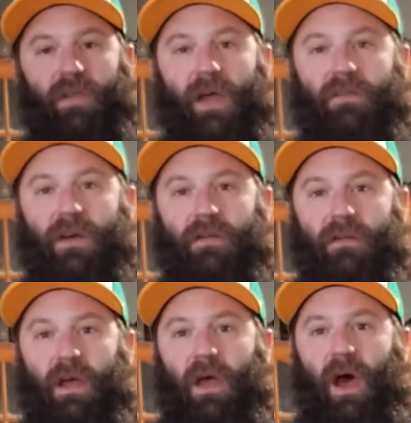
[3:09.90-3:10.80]
that done,
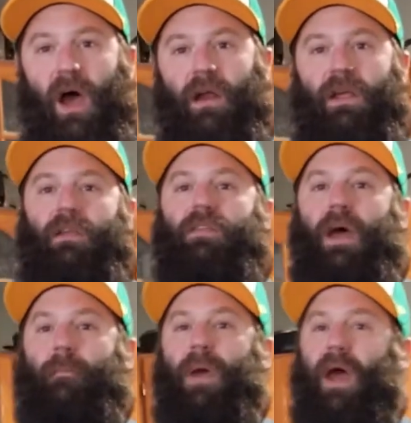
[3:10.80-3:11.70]
I'm going to get
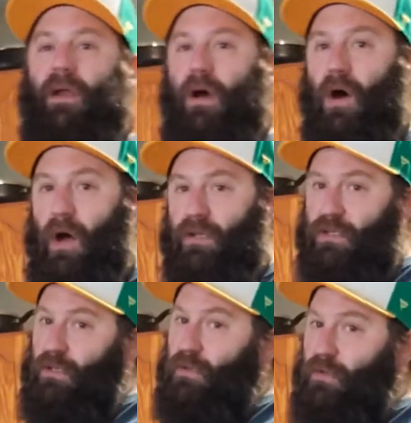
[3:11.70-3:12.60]
that back
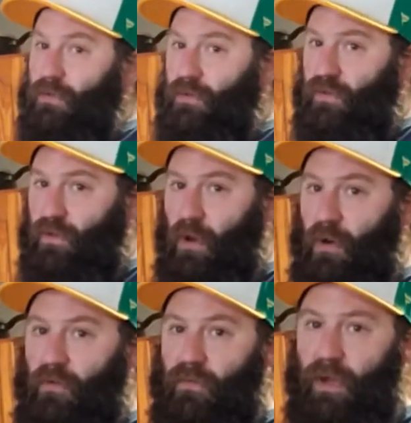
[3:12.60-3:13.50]
onto the
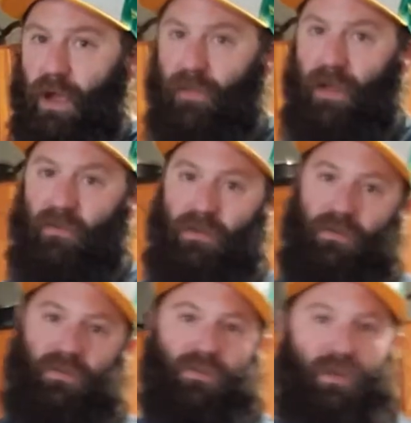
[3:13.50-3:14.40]
stove, and that's going to
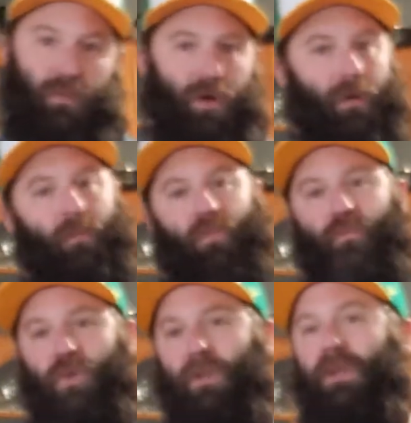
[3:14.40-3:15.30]
simmer
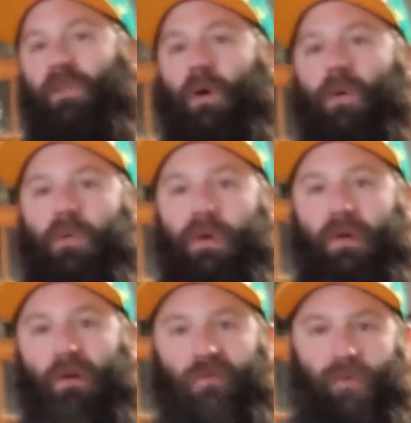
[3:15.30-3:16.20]
really low
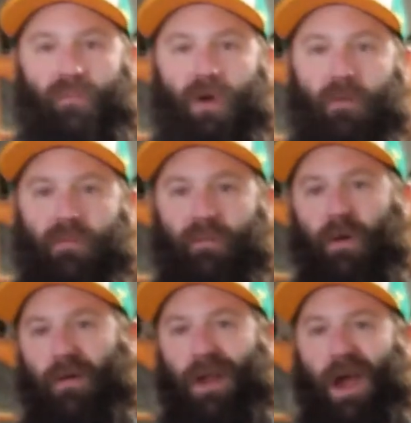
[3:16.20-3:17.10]
for probably
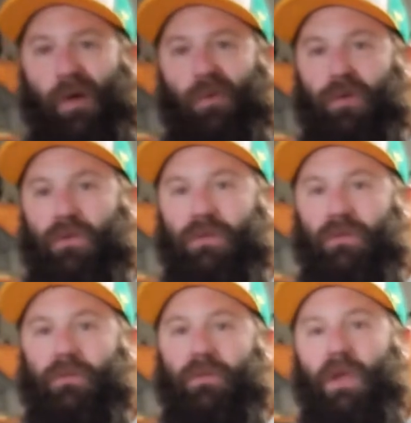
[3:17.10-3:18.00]
about an hour or
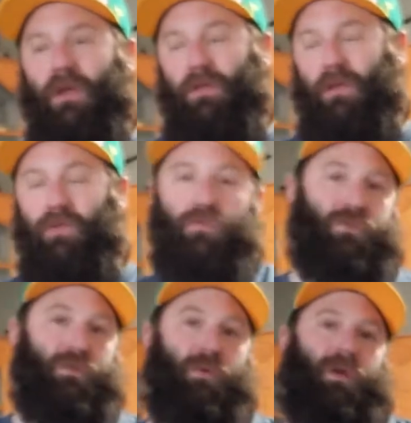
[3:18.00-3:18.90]
two. Now
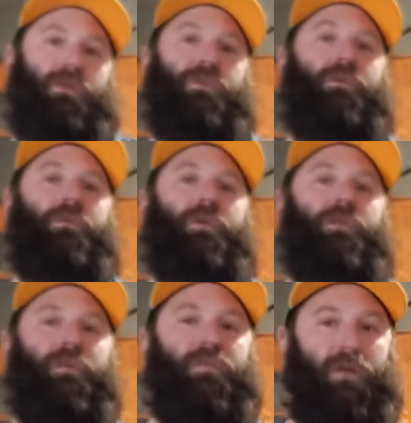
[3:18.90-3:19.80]
usually what I do
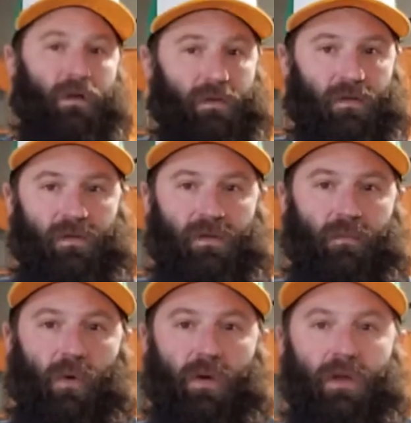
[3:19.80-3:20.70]
is I start this in the
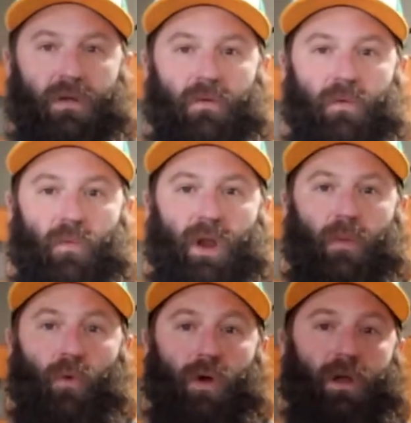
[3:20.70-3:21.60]
morning when
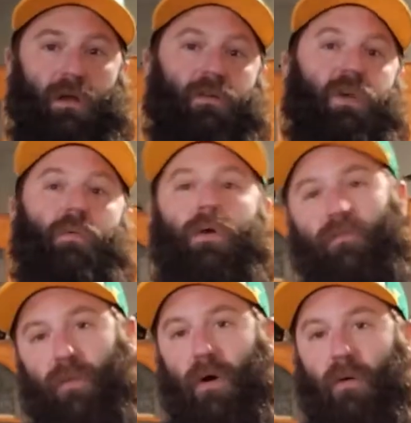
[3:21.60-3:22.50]
I'm working, because I work
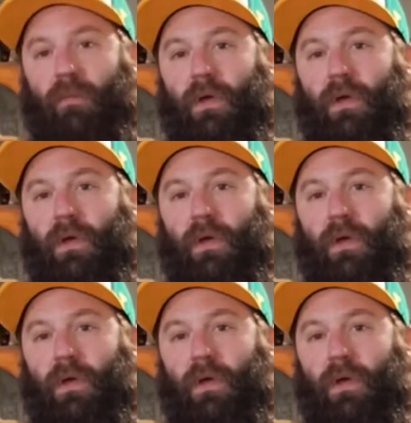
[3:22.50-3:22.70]
from home.